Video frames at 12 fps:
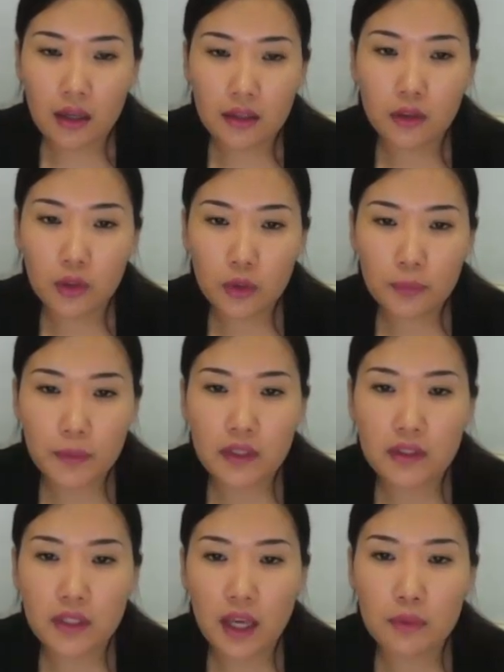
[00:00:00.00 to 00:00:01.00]
Loop
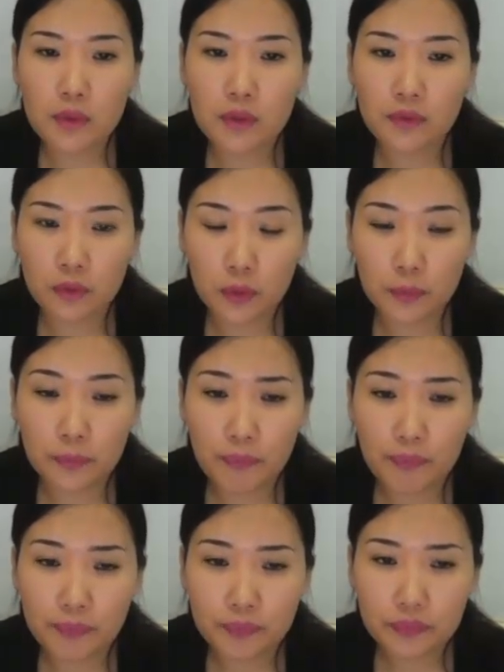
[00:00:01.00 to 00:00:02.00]
and types of loop.
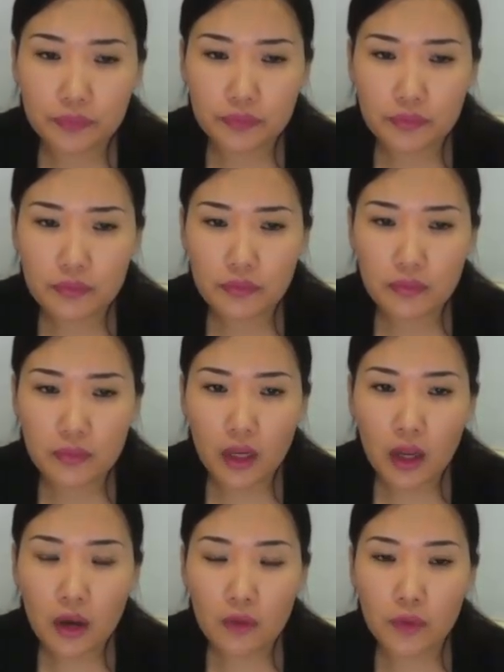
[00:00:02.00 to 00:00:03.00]

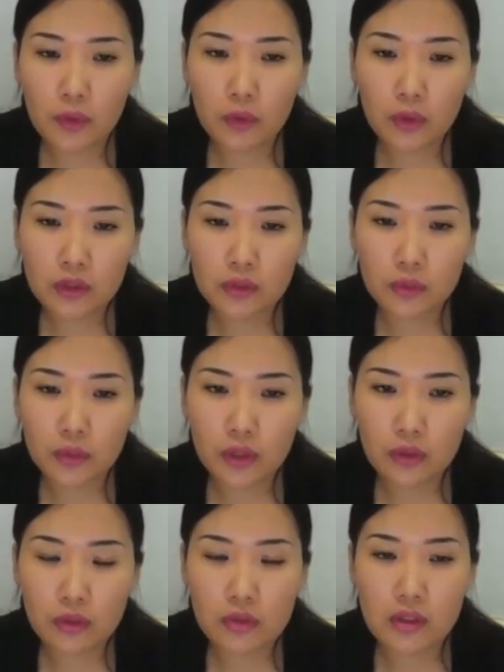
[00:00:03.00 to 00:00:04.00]
For what we
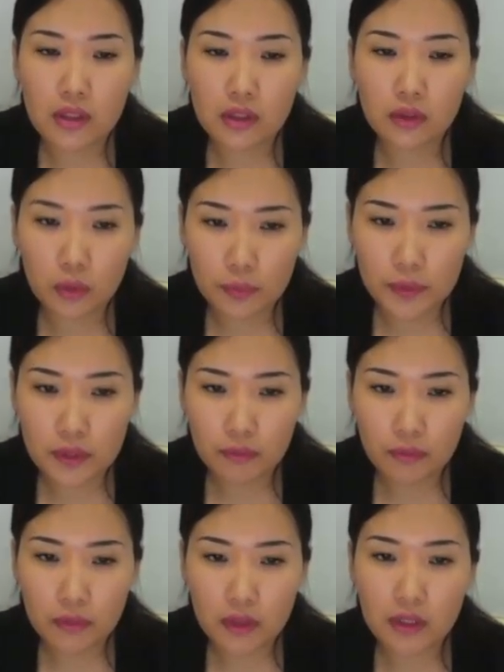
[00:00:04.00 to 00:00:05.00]
use the loops?
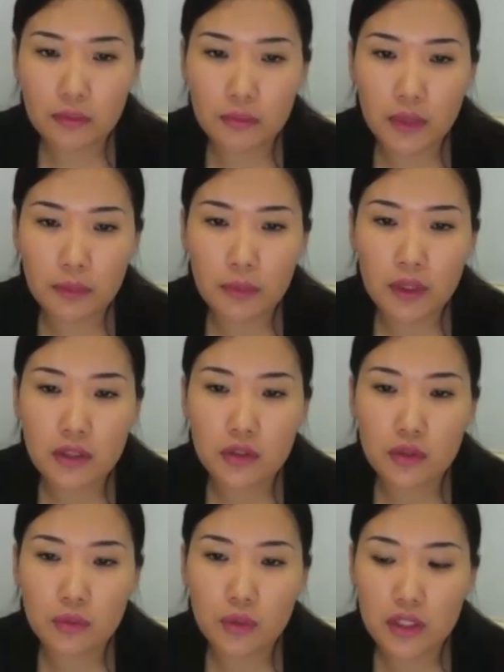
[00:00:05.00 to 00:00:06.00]
There may be a
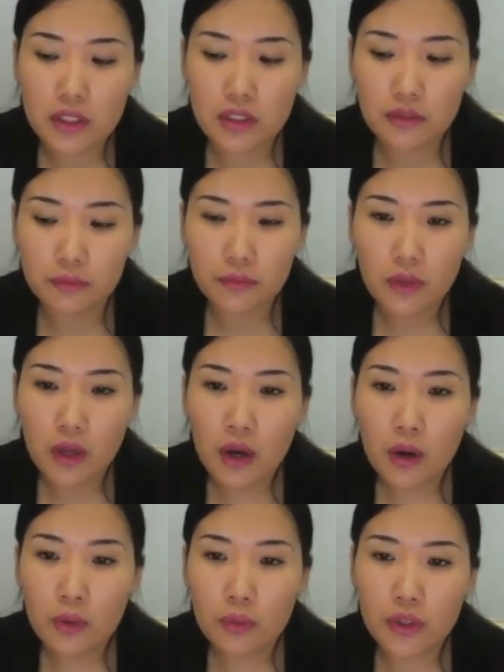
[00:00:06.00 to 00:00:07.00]
situation
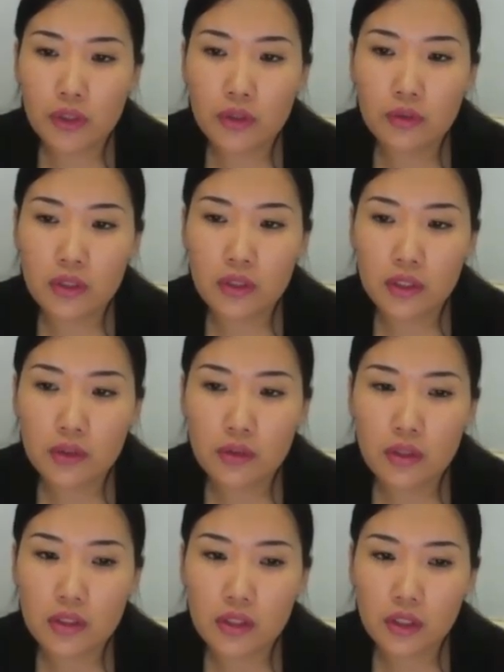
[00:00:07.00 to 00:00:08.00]
when you need to
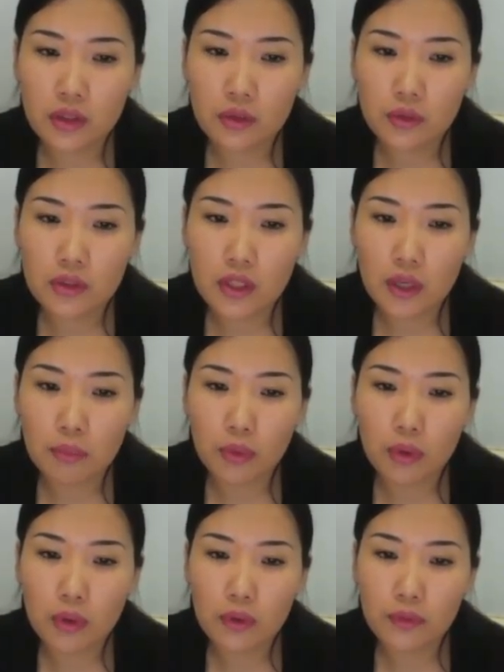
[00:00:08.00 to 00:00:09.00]
execute a
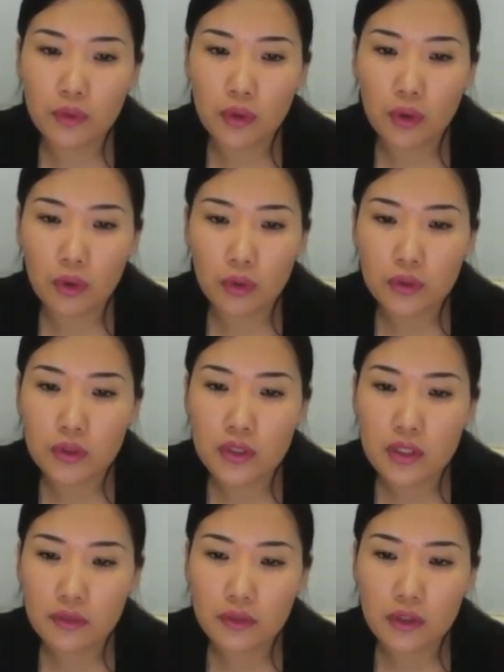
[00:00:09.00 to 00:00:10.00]
block of code
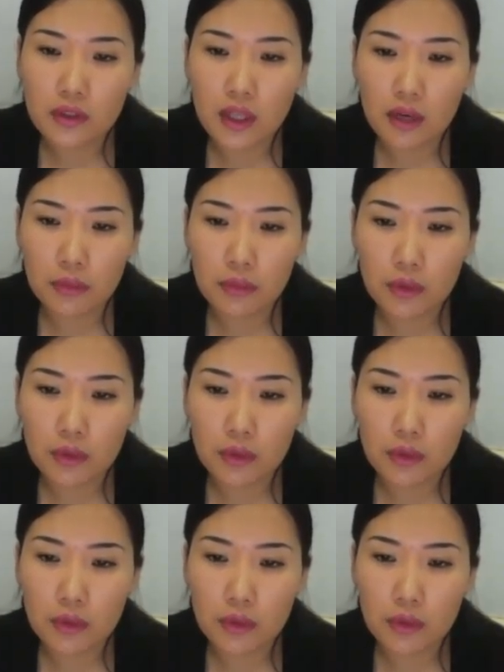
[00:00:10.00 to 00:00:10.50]
several number